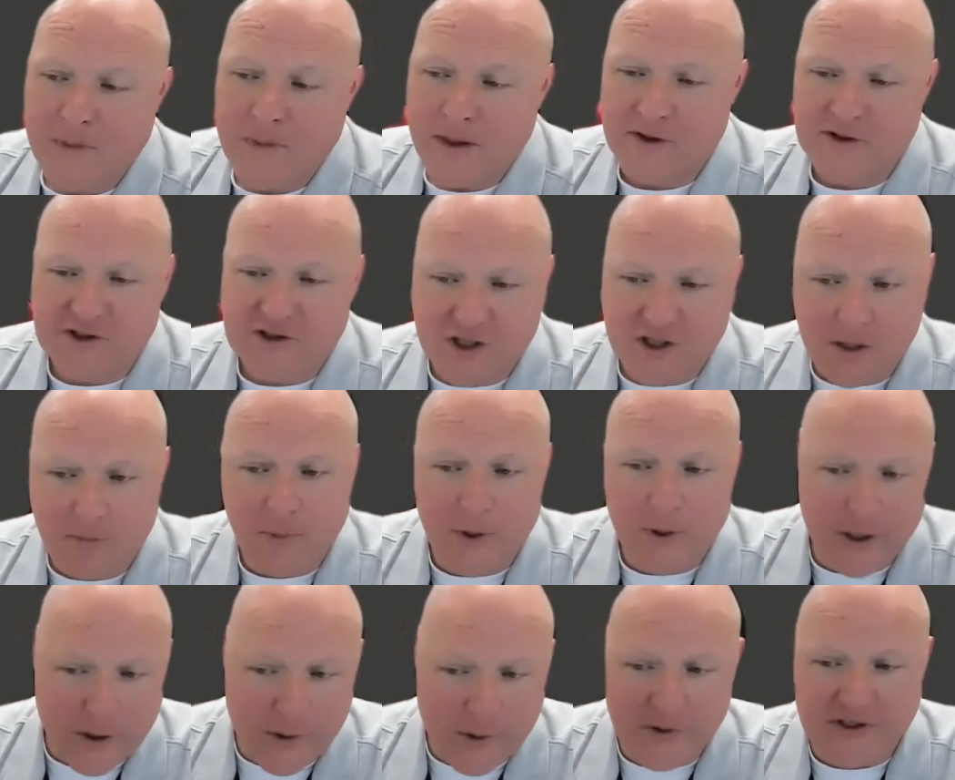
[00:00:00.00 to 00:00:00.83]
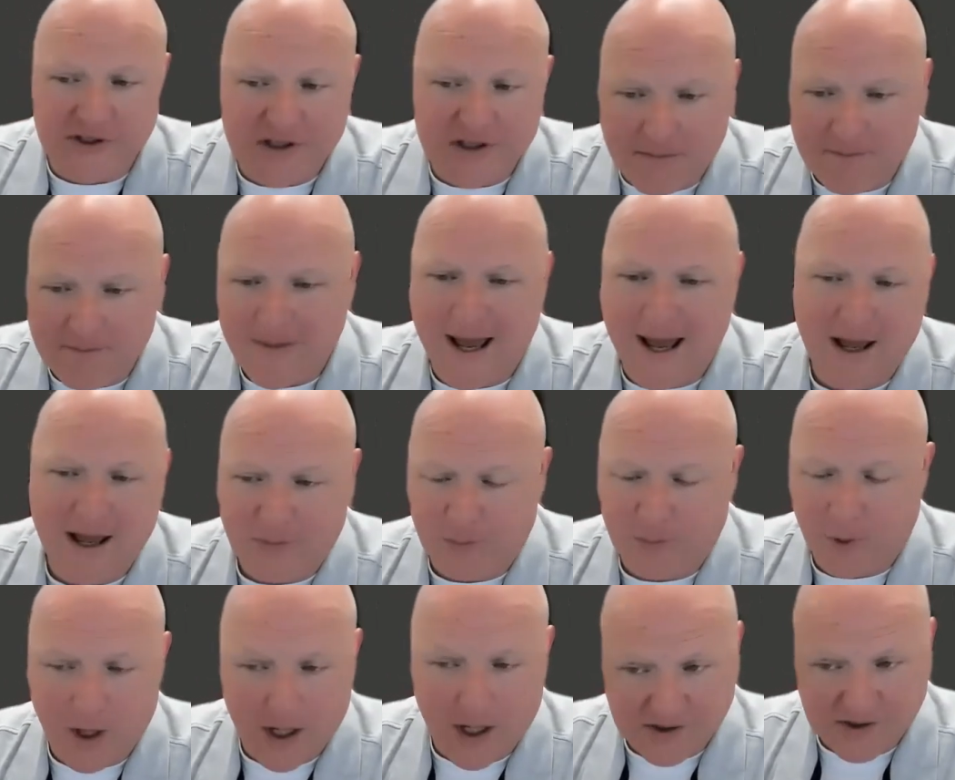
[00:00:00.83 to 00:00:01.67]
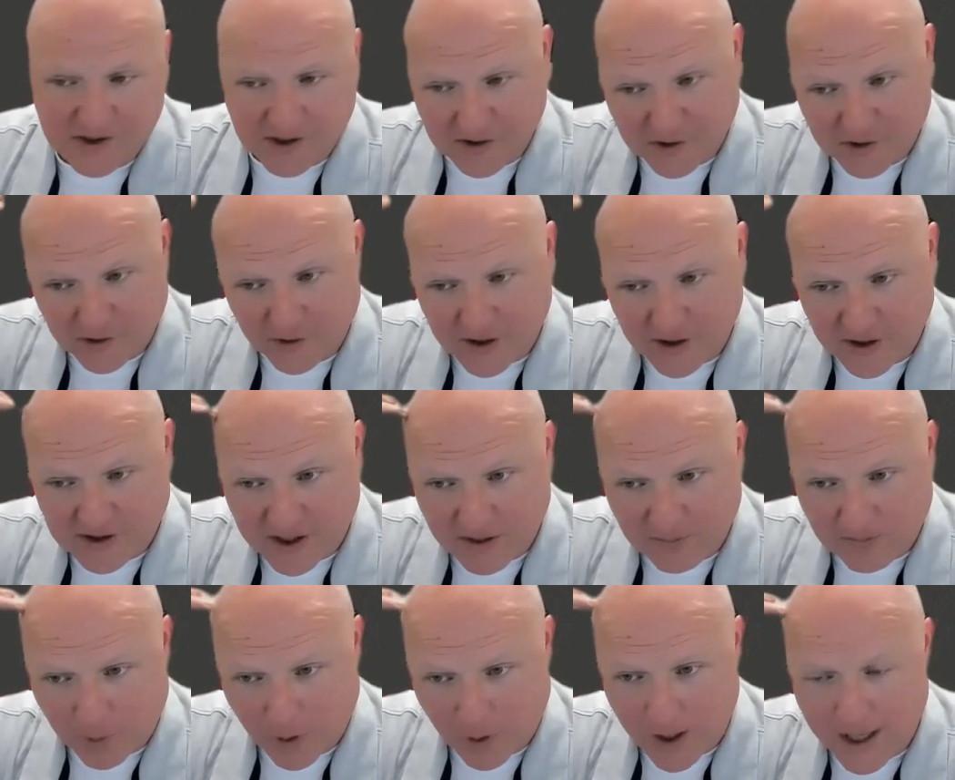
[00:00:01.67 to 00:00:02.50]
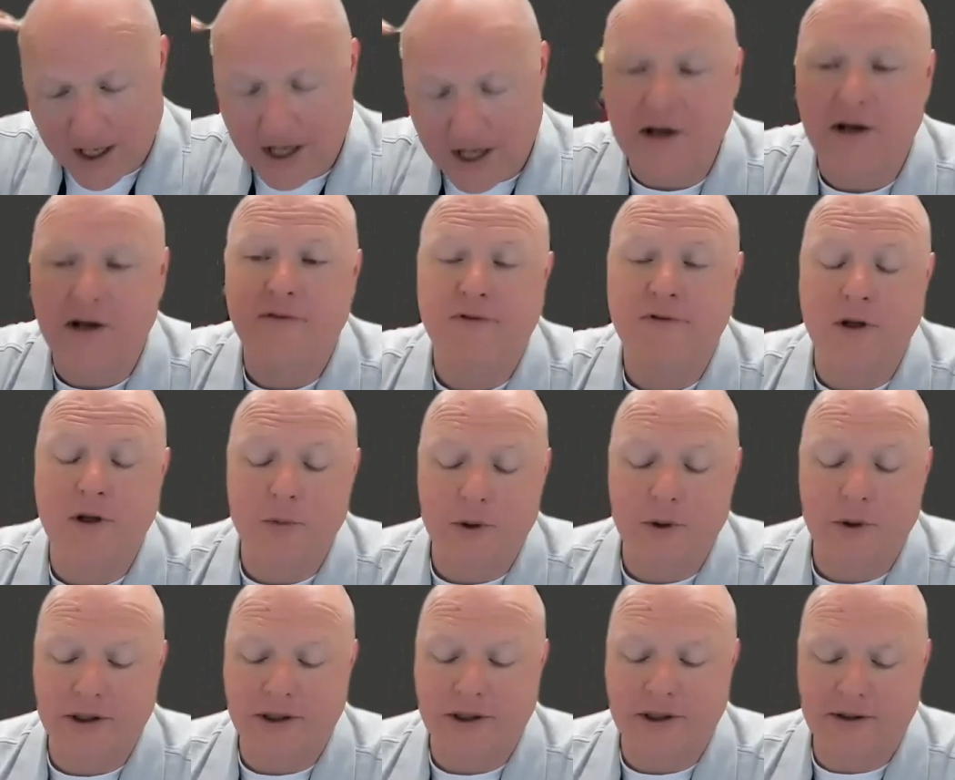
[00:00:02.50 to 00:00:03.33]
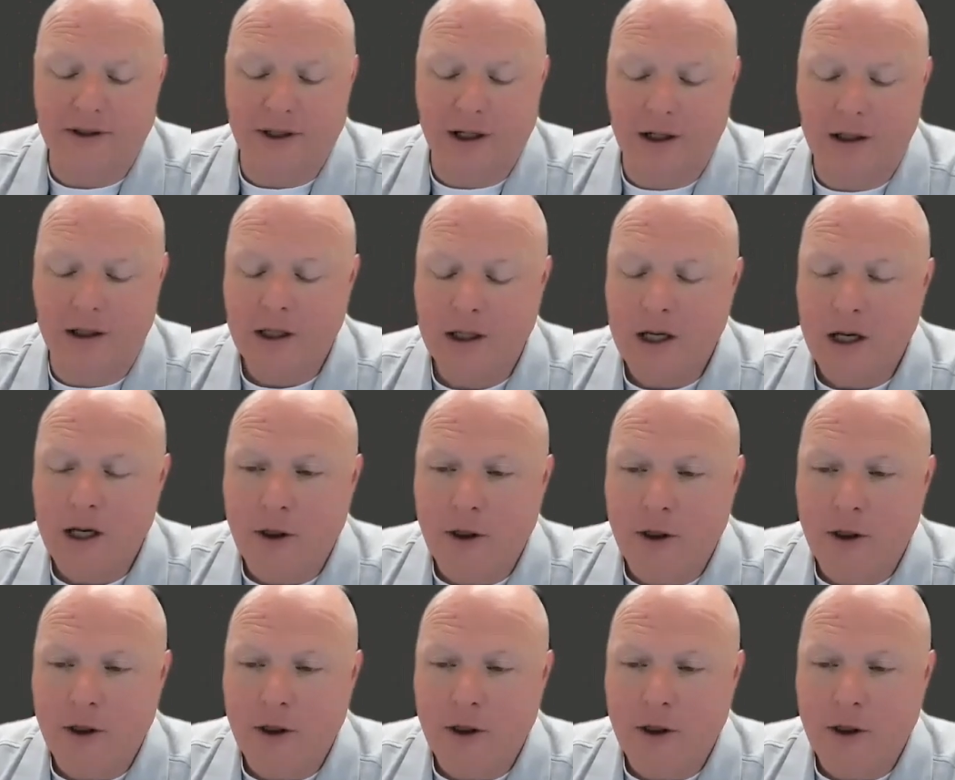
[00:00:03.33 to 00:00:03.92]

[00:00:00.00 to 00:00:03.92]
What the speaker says: The CPU is the math processor. It's the brain, if you will, in there.